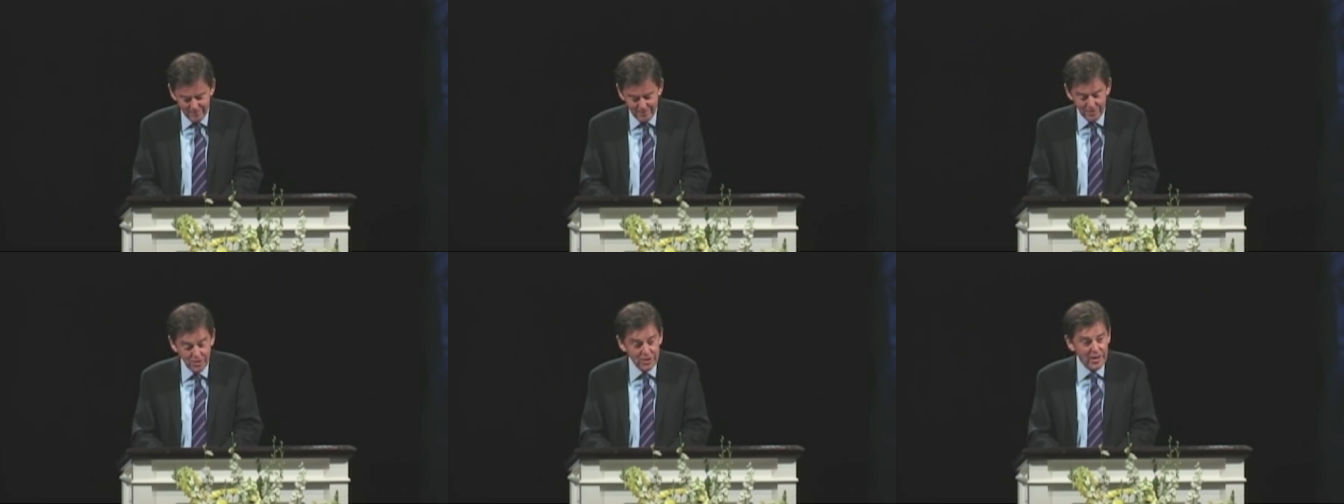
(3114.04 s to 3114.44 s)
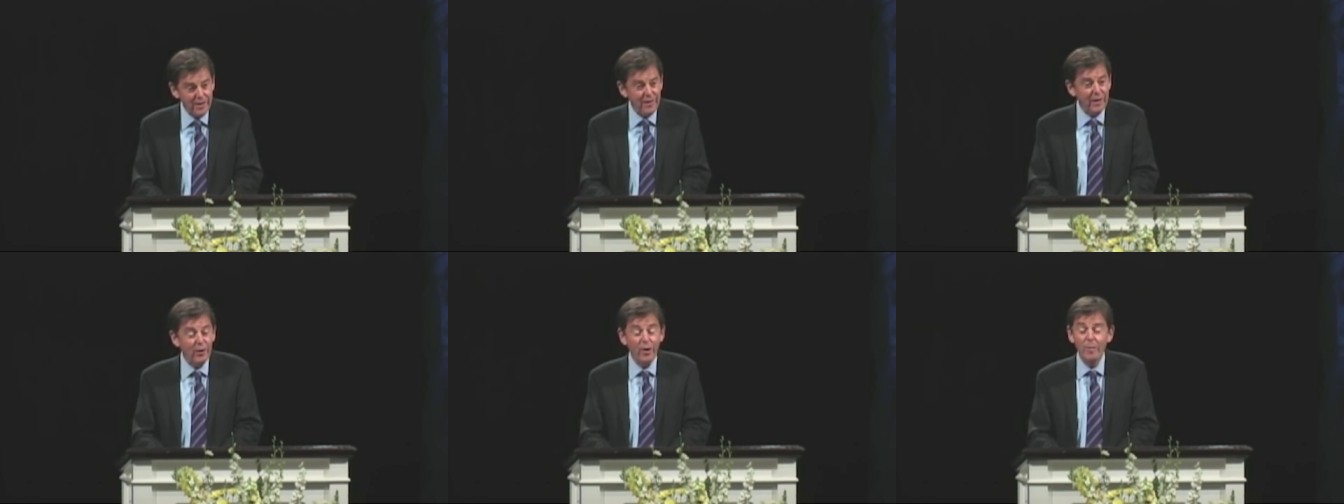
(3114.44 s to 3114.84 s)
Instead,
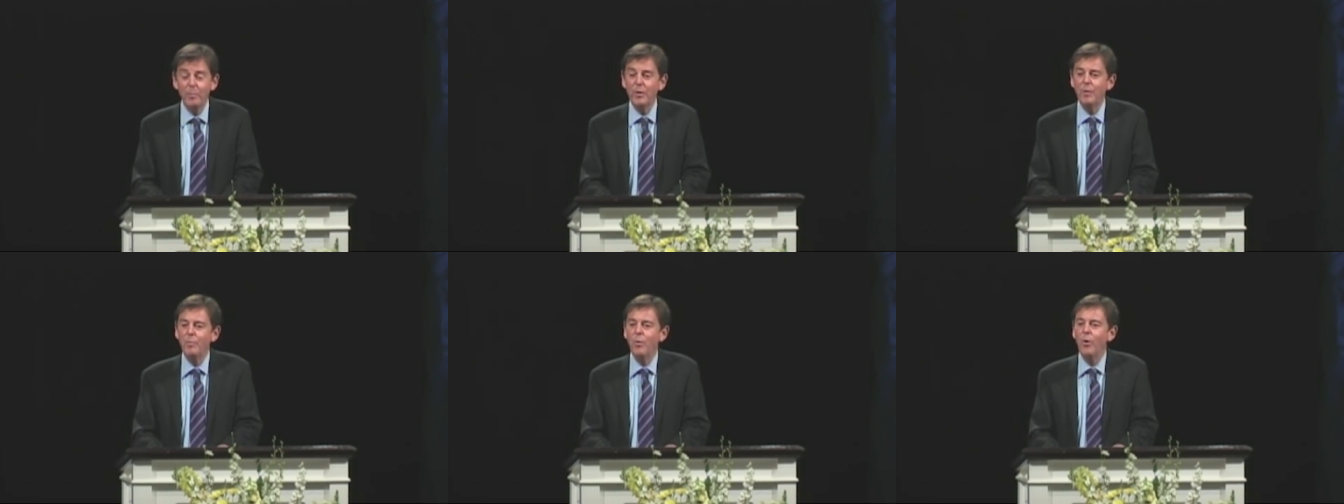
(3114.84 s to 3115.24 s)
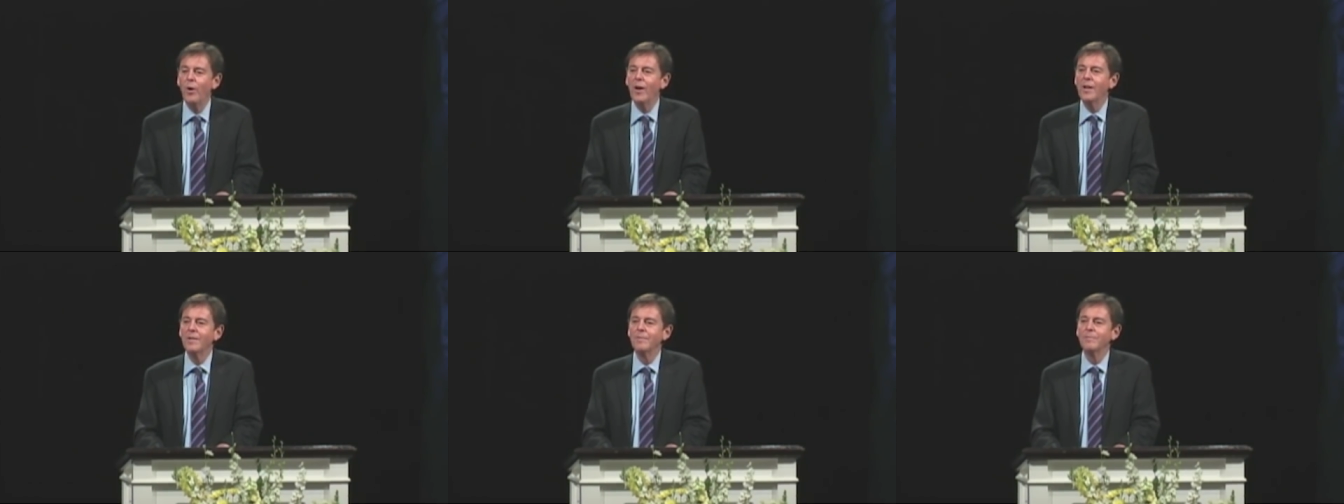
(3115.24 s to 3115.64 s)
they got up in the
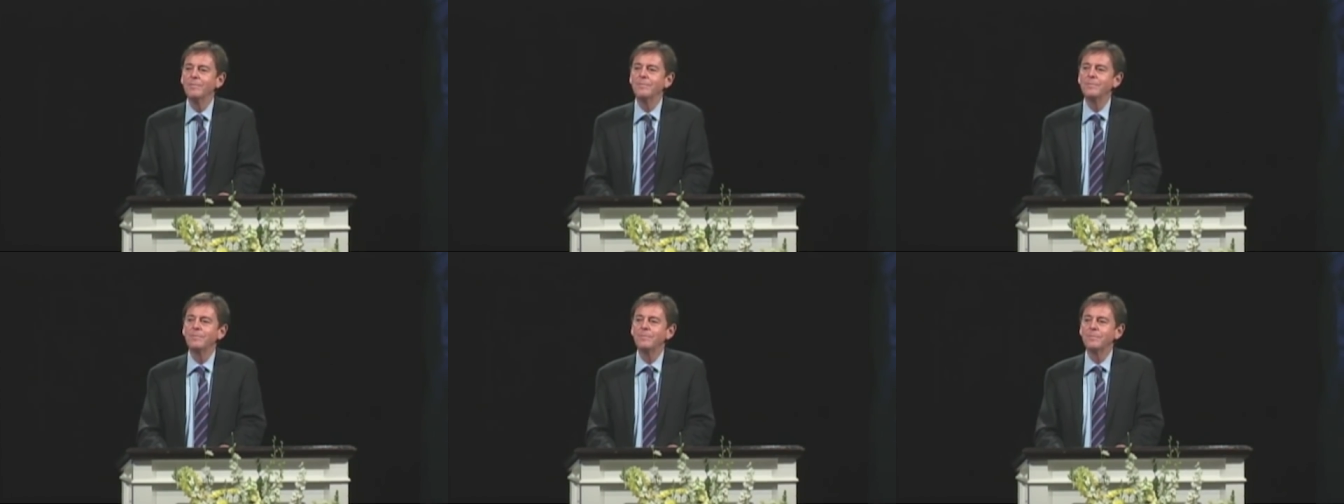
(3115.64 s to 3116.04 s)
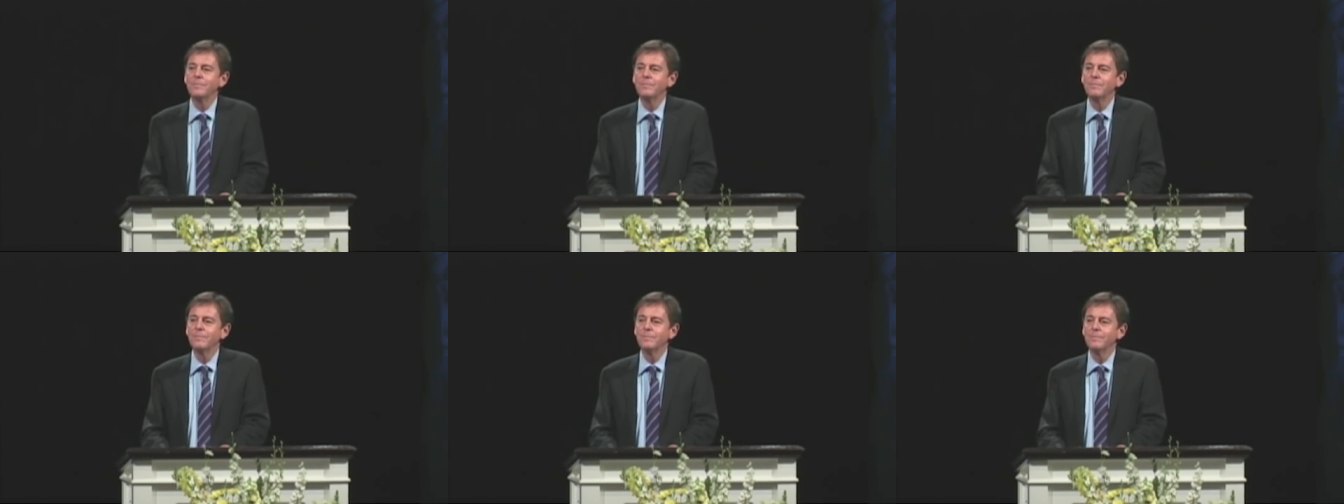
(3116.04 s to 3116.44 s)
morning
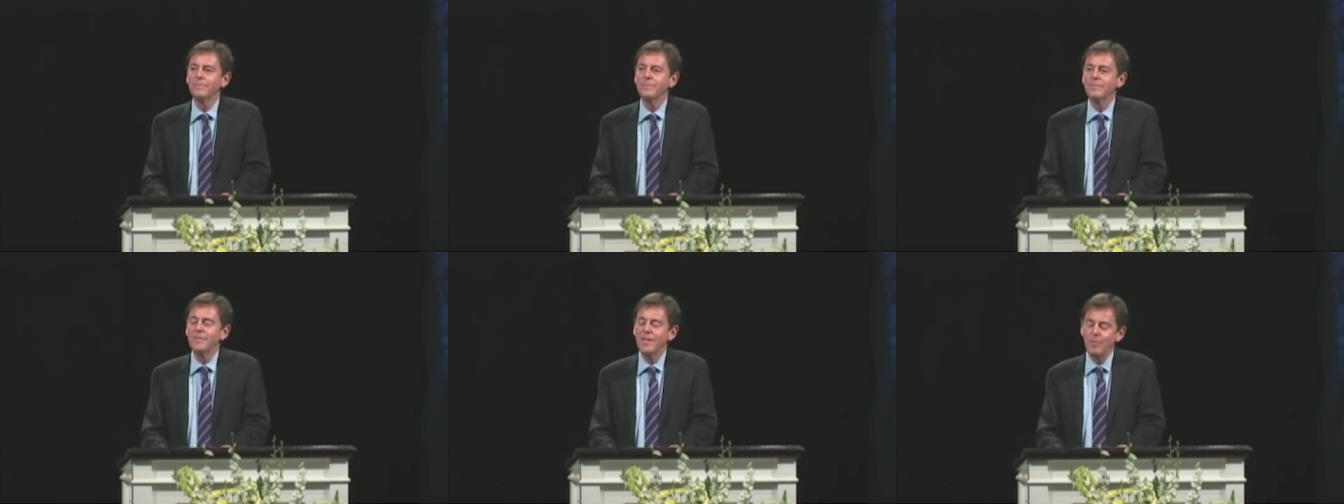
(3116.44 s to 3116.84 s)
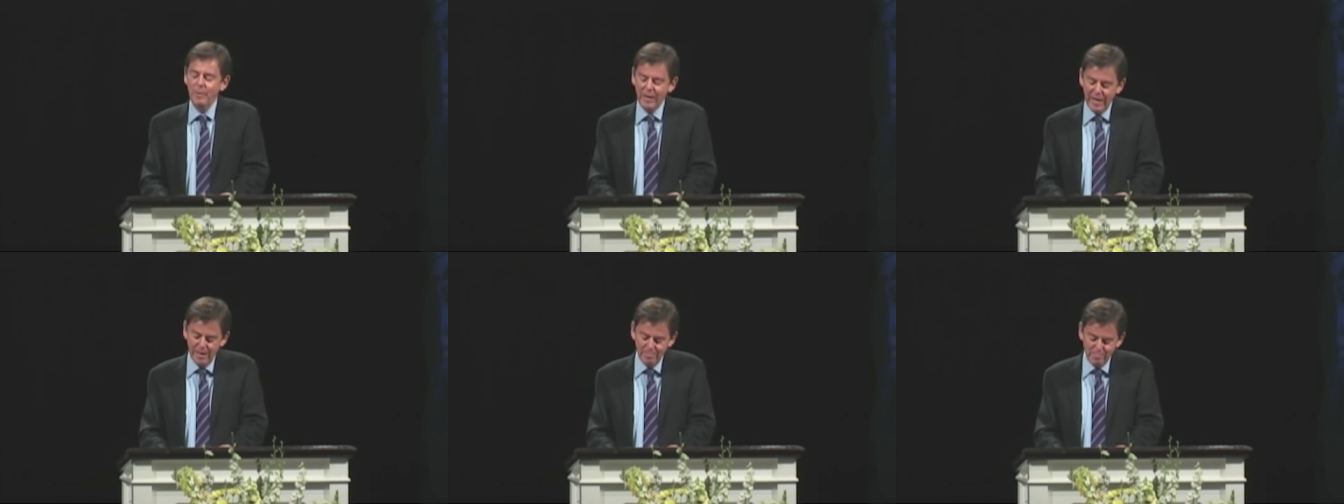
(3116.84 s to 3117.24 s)
and they
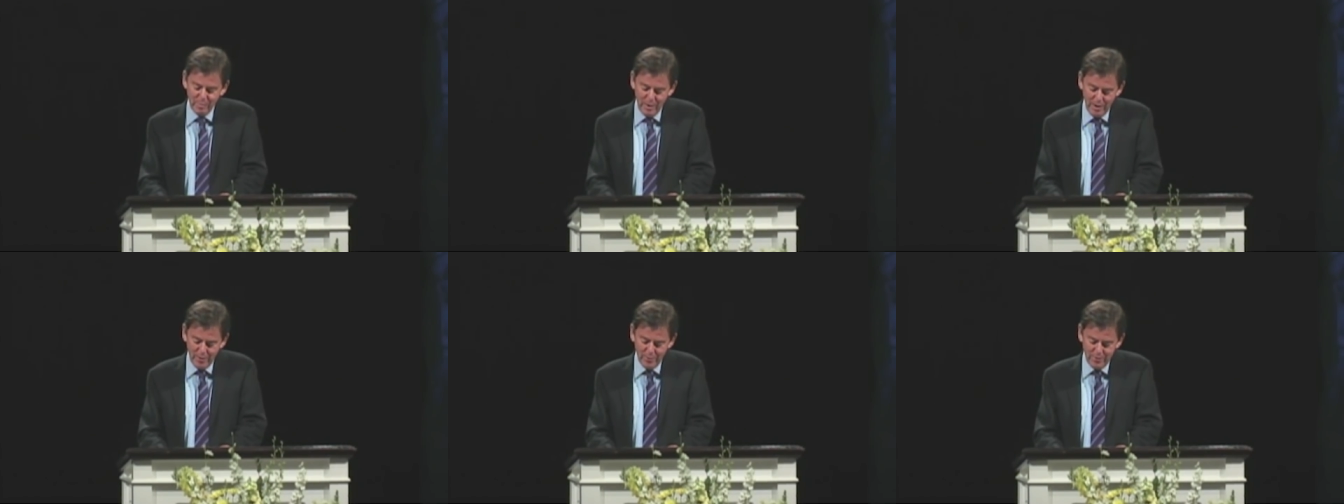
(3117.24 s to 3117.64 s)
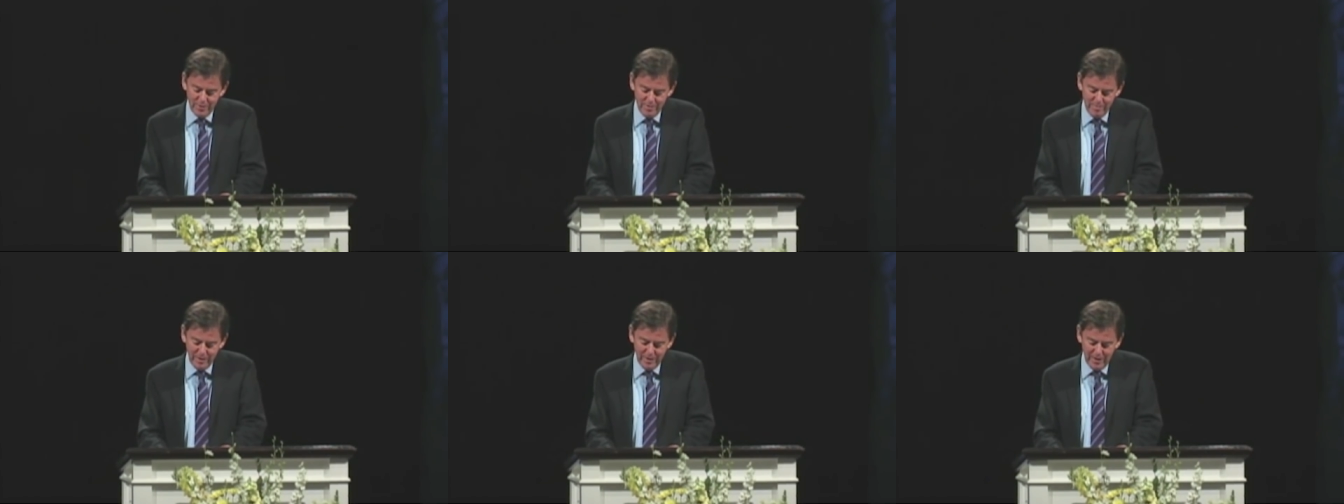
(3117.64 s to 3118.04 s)
became proud
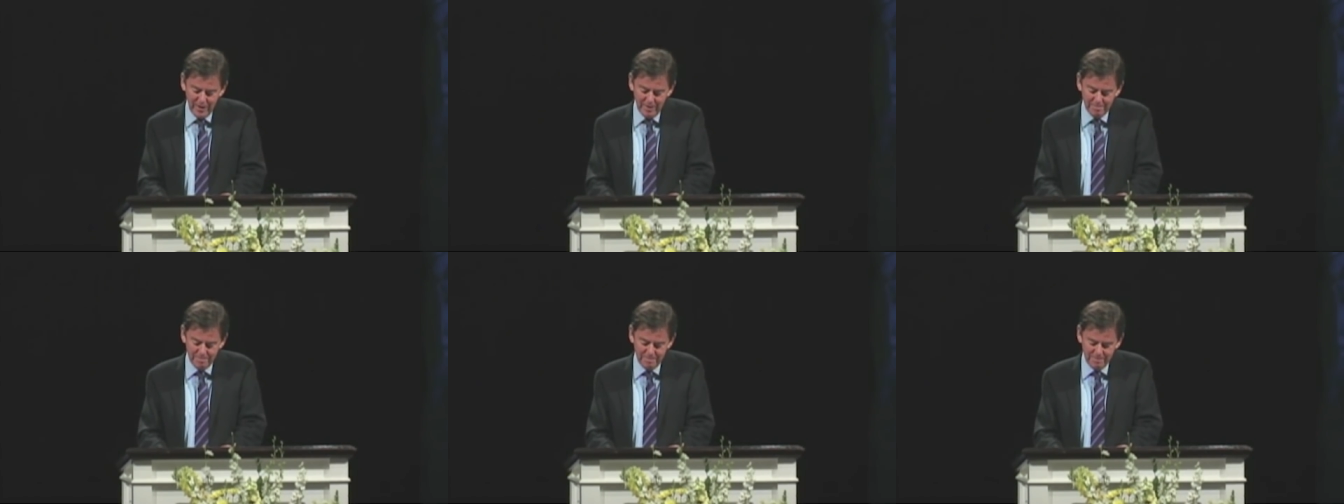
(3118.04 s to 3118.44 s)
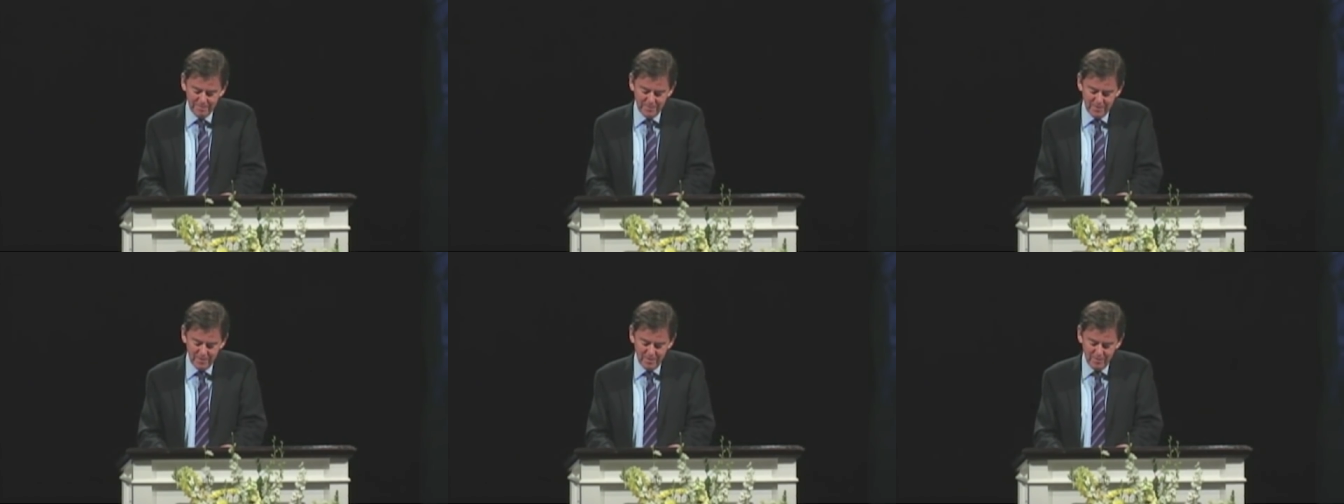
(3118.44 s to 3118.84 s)
and they became
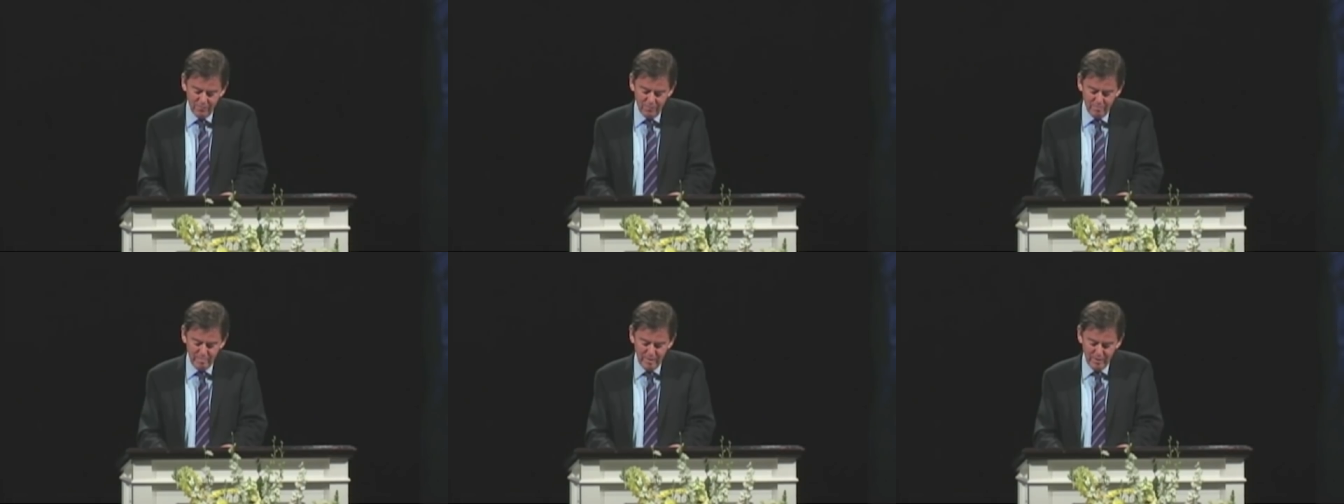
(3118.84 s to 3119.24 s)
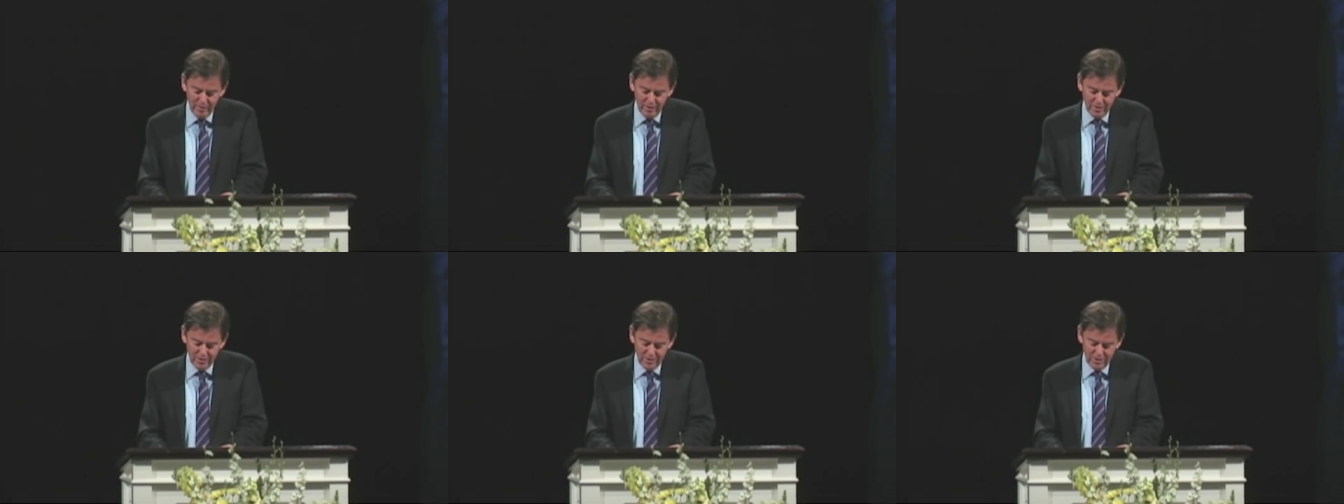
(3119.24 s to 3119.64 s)

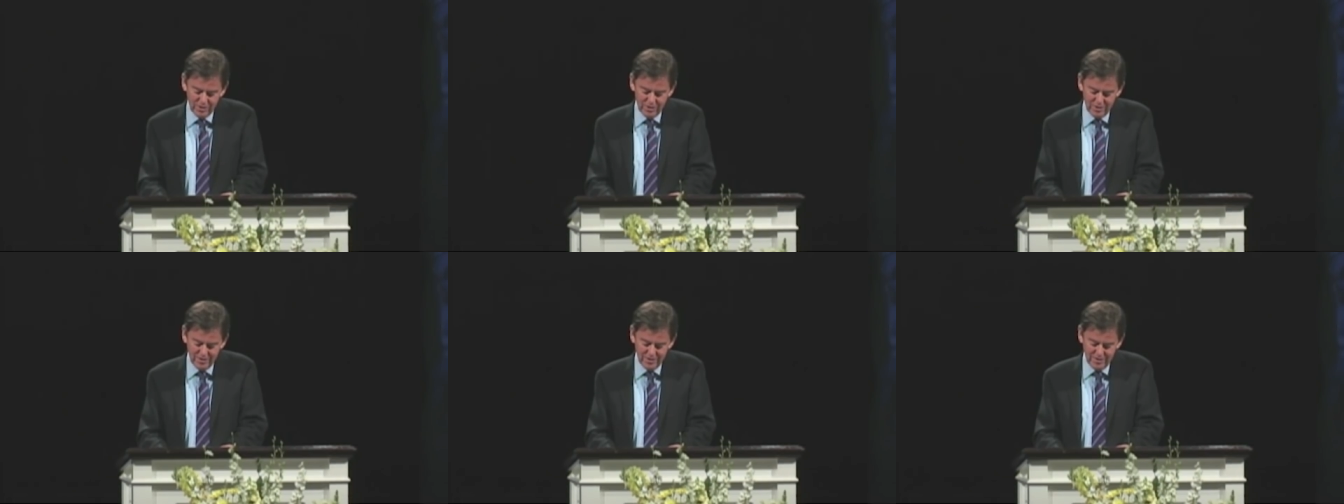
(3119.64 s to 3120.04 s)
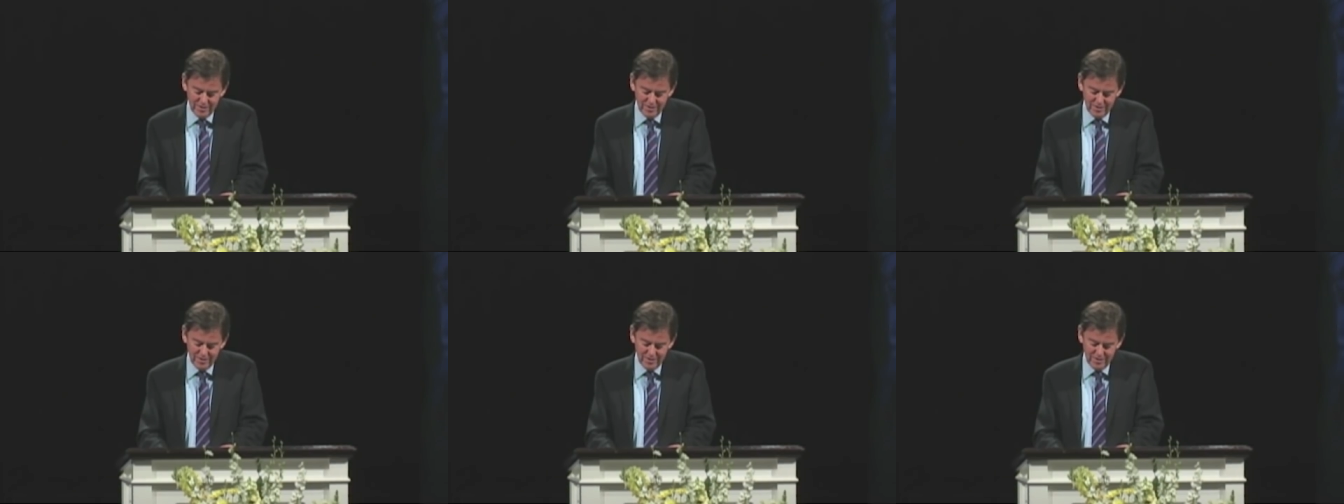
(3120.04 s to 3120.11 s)
rebellious